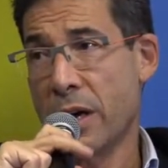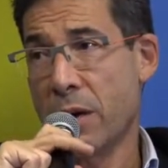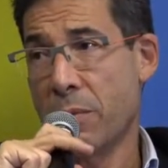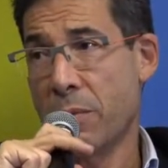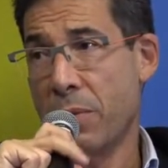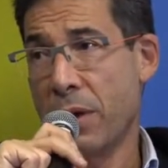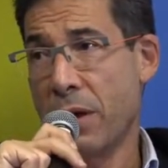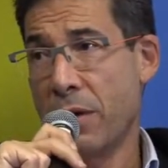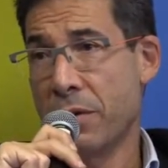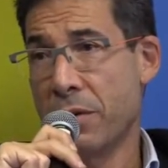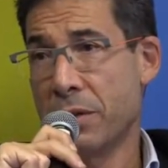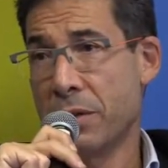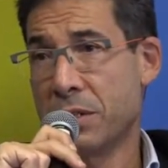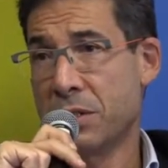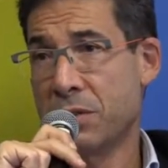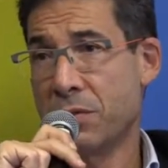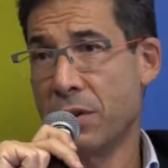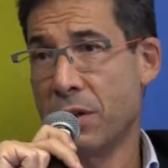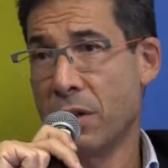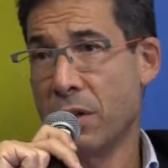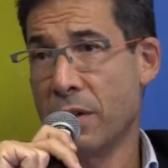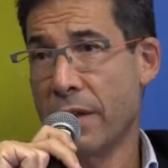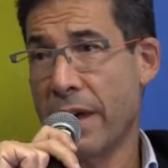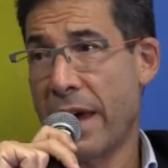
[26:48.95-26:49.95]
when our
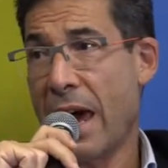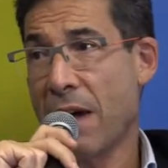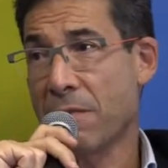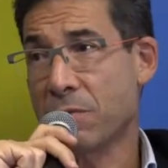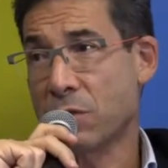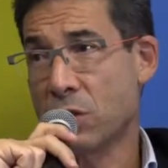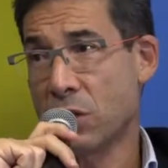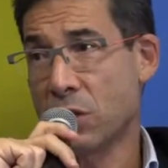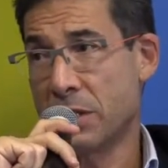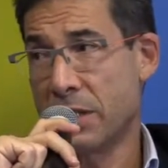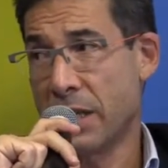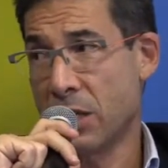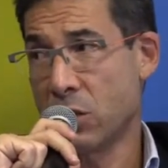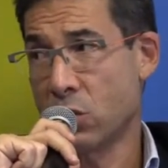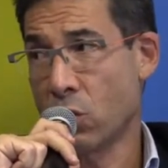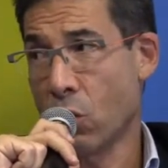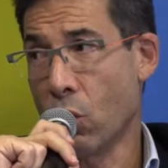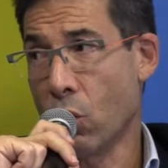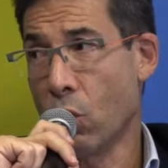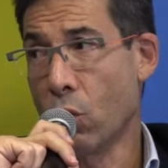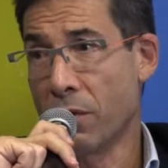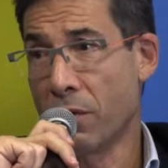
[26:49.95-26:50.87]
parents feel they have to attend